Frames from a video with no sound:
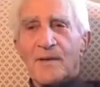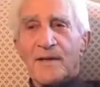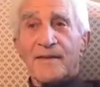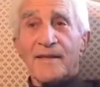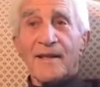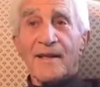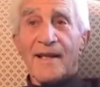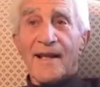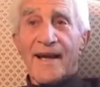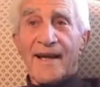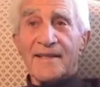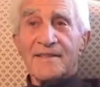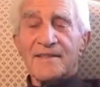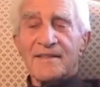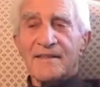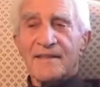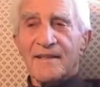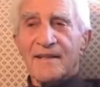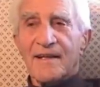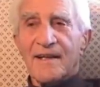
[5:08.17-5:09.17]
The last
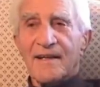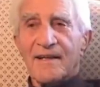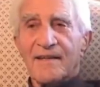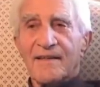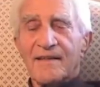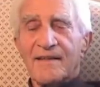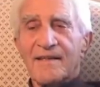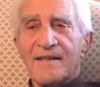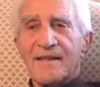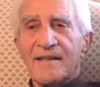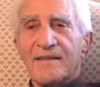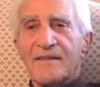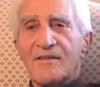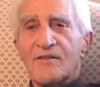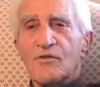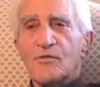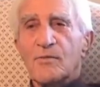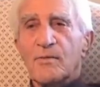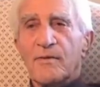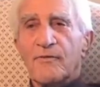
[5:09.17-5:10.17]
thing I did
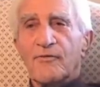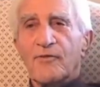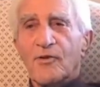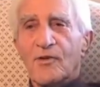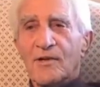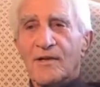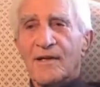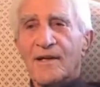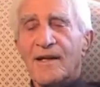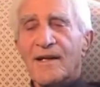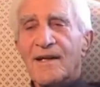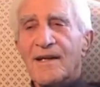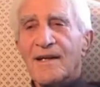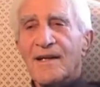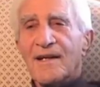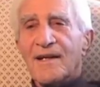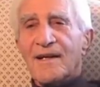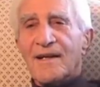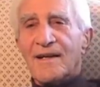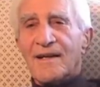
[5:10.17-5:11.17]
do before
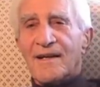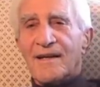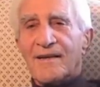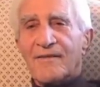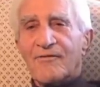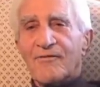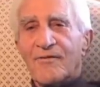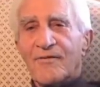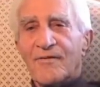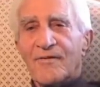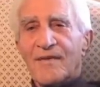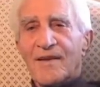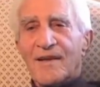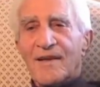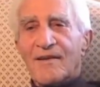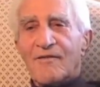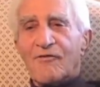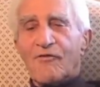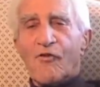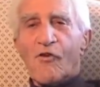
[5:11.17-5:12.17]
I
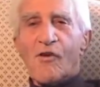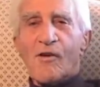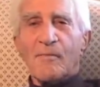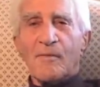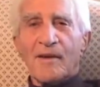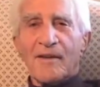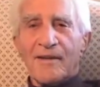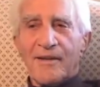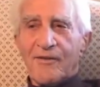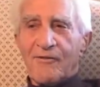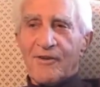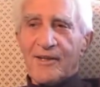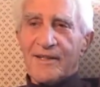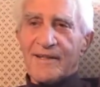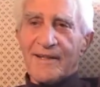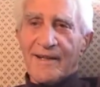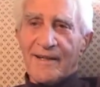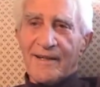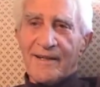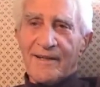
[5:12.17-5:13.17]
formally
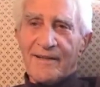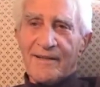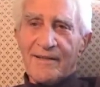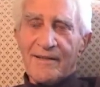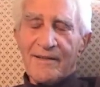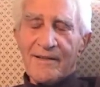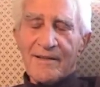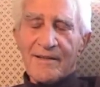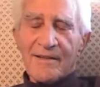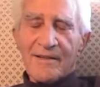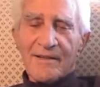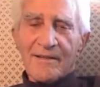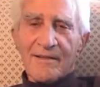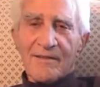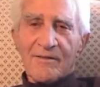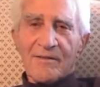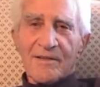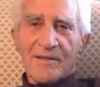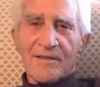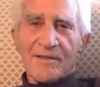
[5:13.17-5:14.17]
retired
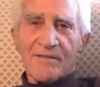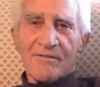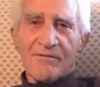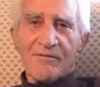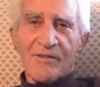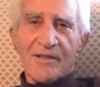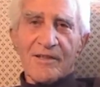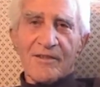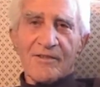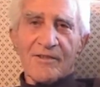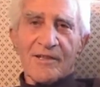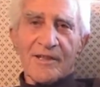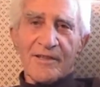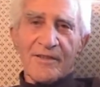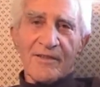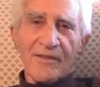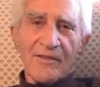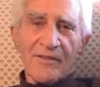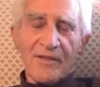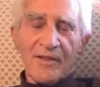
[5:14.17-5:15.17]
was record
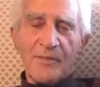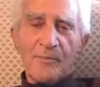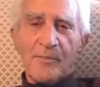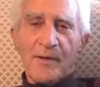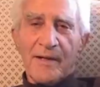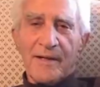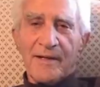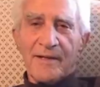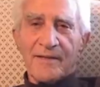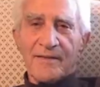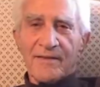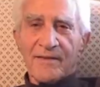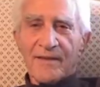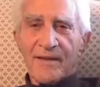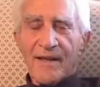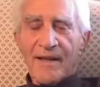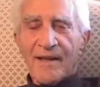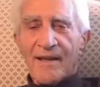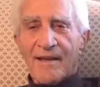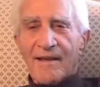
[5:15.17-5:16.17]
Tony Bennett's
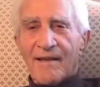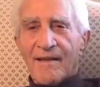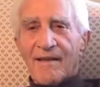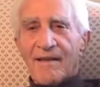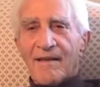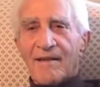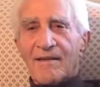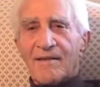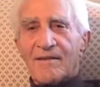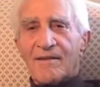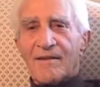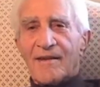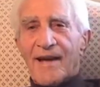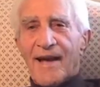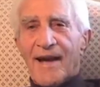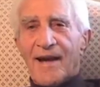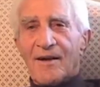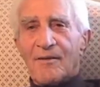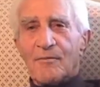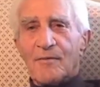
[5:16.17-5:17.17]

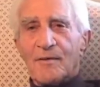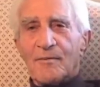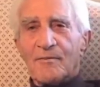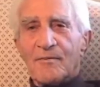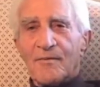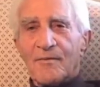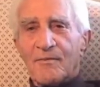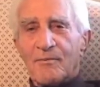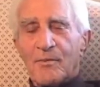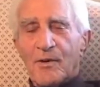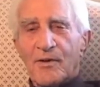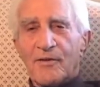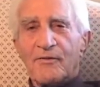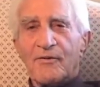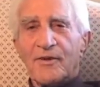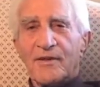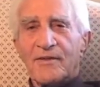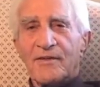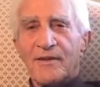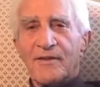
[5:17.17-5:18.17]
album,
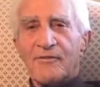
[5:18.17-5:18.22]
Perfectly